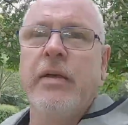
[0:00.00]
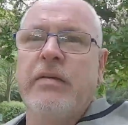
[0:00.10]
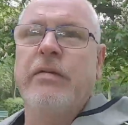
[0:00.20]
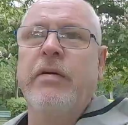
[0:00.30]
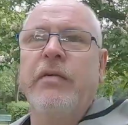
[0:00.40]

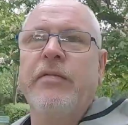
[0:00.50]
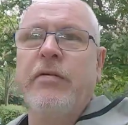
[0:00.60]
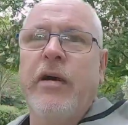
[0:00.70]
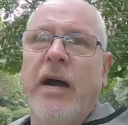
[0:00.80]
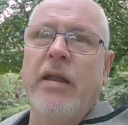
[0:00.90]
So went on for
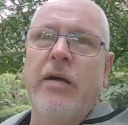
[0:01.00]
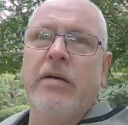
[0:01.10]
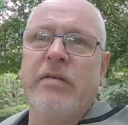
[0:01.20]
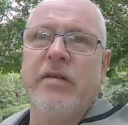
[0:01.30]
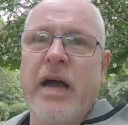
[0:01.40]
quite a
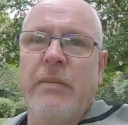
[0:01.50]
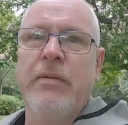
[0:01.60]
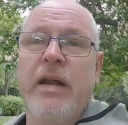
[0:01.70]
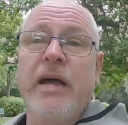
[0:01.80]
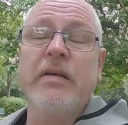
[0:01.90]
long time.
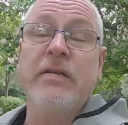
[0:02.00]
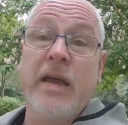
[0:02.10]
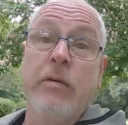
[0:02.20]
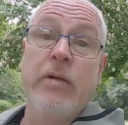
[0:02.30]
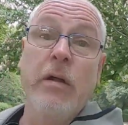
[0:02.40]
But like I
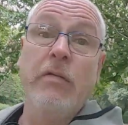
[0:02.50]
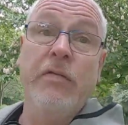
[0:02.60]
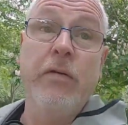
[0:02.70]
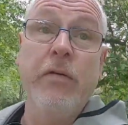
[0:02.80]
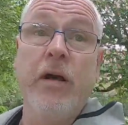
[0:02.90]
say, I will go
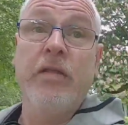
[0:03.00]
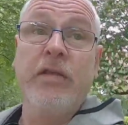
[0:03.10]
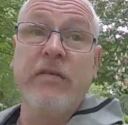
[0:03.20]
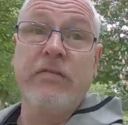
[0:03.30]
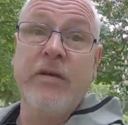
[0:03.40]
through a lot of
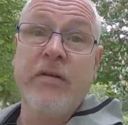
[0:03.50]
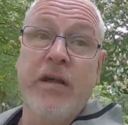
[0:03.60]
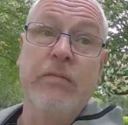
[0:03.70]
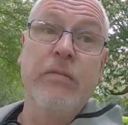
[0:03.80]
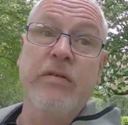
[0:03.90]
the history of
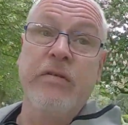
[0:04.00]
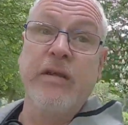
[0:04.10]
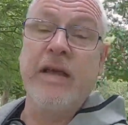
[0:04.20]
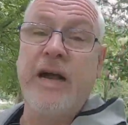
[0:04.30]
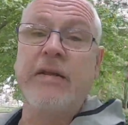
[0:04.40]
it as much as
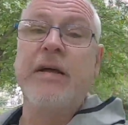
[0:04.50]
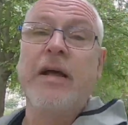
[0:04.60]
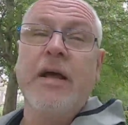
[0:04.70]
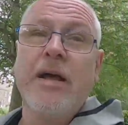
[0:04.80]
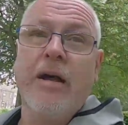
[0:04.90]
I can.
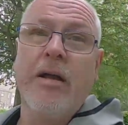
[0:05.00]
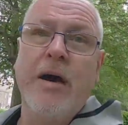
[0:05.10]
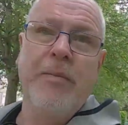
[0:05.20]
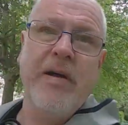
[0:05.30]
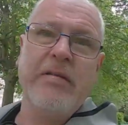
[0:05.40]
A lot
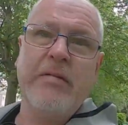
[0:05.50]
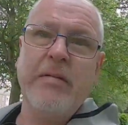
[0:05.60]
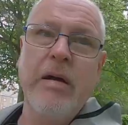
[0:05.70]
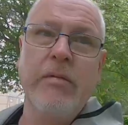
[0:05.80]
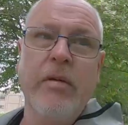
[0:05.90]
of places
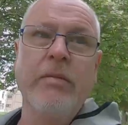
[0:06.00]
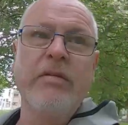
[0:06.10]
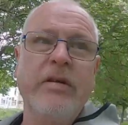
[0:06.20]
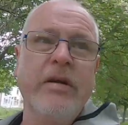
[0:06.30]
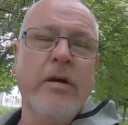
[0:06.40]
around
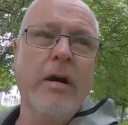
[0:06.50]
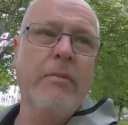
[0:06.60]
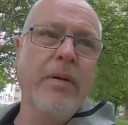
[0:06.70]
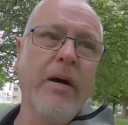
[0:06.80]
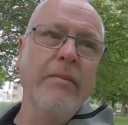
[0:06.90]
Grimsby that
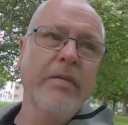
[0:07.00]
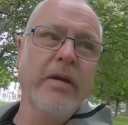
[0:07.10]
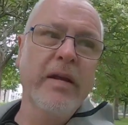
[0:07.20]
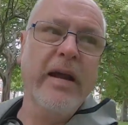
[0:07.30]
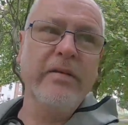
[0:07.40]
got bombed
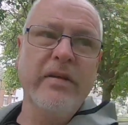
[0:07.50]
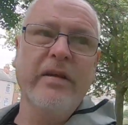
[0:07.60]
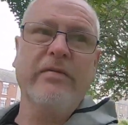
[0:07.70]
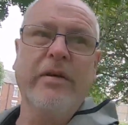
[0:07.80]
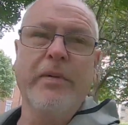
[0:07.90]
and
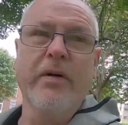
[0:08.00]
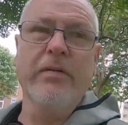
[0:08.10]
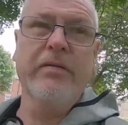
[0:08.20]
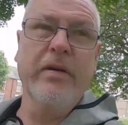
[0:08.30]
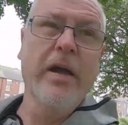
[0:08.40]
etc. But
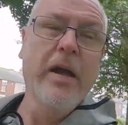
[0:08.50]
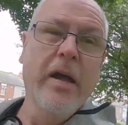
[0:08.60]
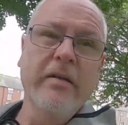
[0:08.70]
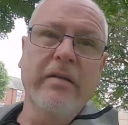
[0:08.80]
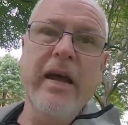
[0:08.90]

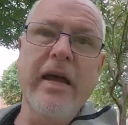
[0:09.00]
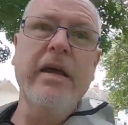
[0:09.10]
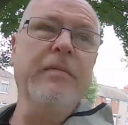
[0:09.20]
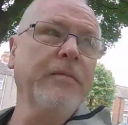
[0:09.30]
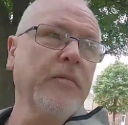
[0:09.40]

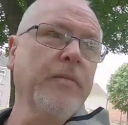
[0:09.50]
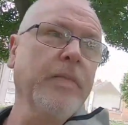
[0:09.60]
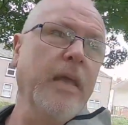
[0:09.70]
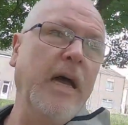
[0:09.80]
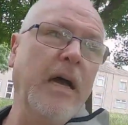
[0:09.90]
today
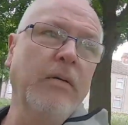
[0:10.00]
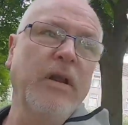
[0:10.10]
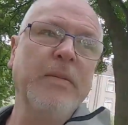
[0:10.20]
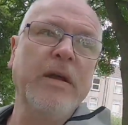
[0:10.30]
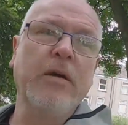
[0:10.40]
I'm
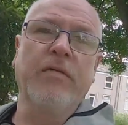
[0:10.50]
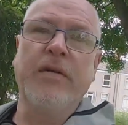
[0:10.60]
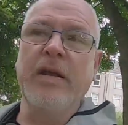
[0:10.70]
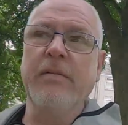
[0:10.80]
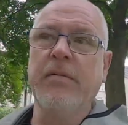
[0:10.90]
going to be covering